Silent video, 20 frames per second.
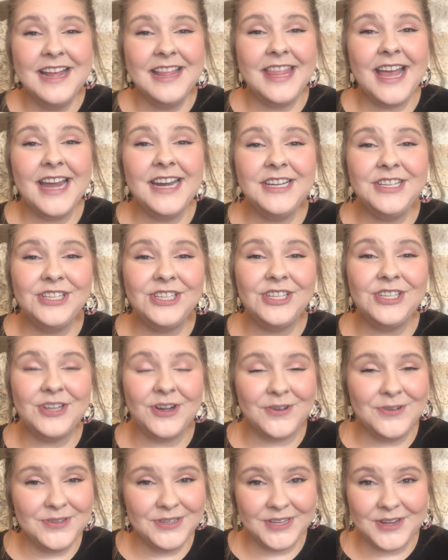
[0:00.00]
That is
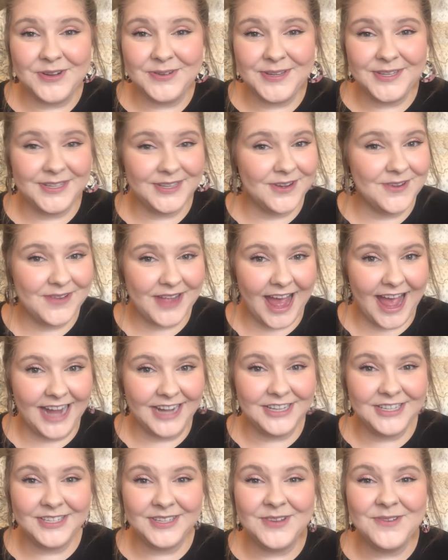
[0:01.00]
so, so, so
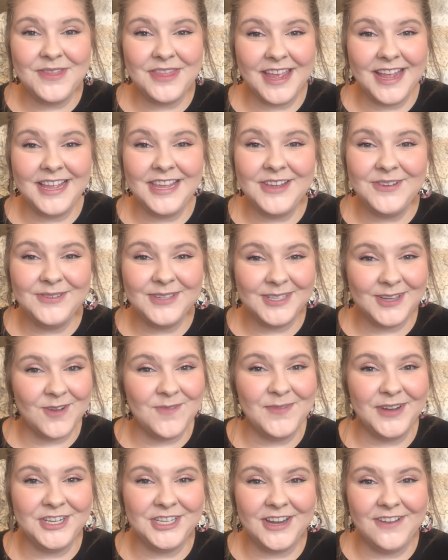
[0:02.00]
kind. So thank you so
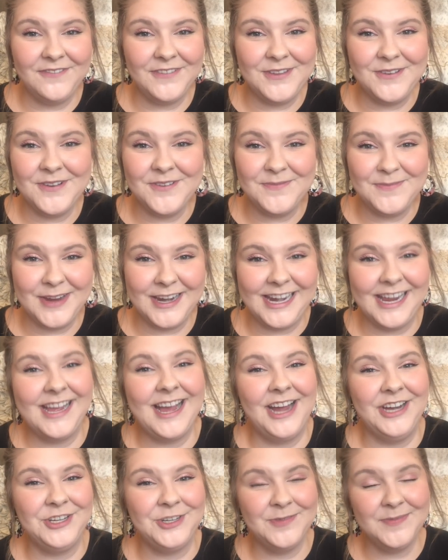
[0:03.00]
much if you have made a
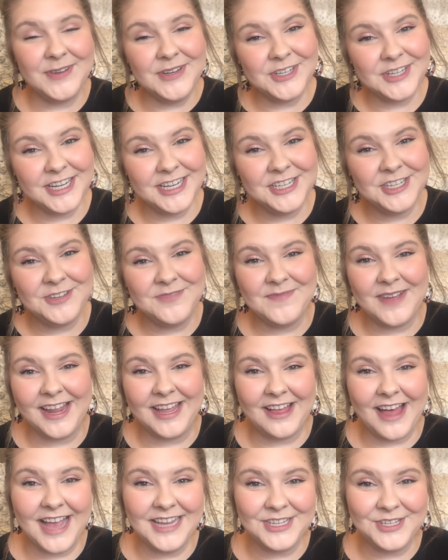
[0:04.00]
contribution to my
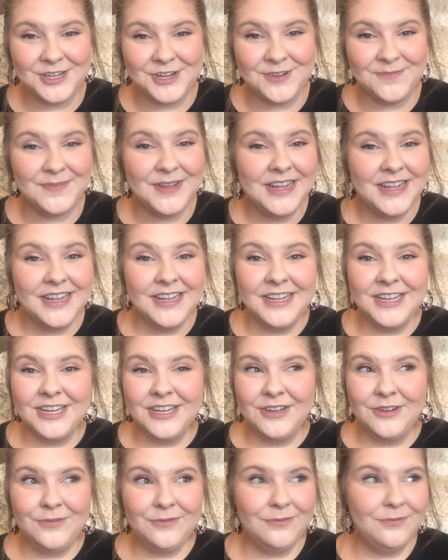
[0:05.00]
classroom.
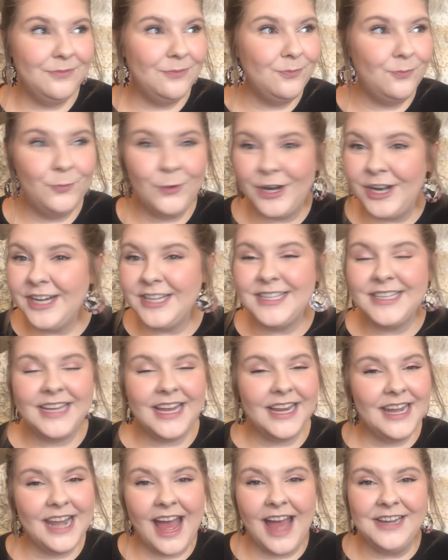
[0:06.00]
Words
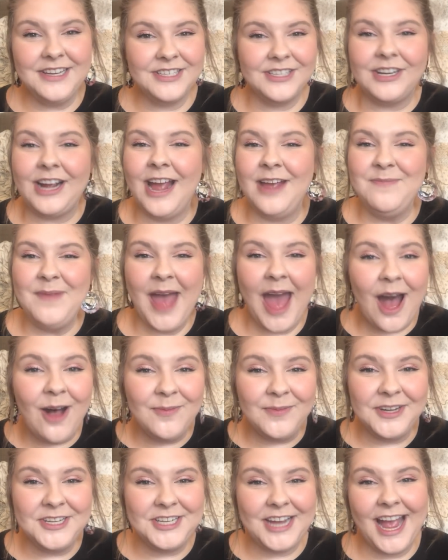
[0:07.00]
cannot describe how
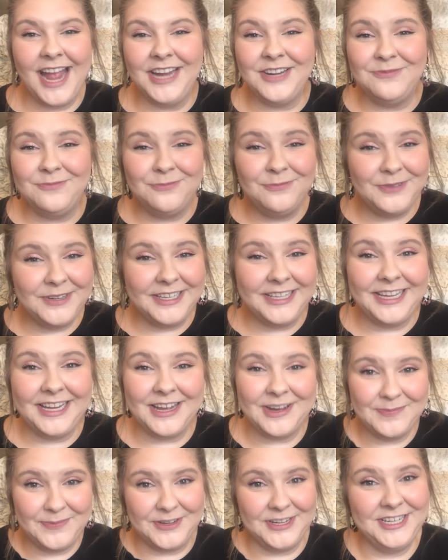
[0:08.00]
much I really
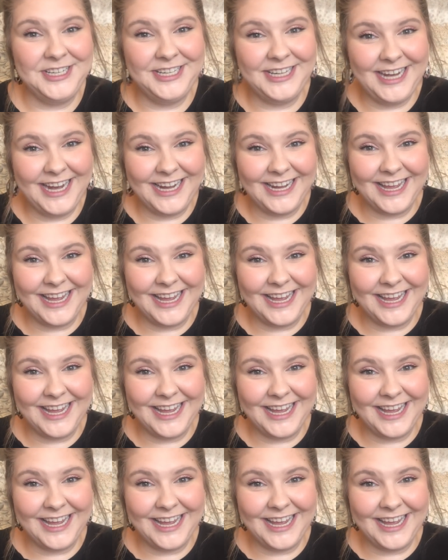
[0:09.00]
appreciate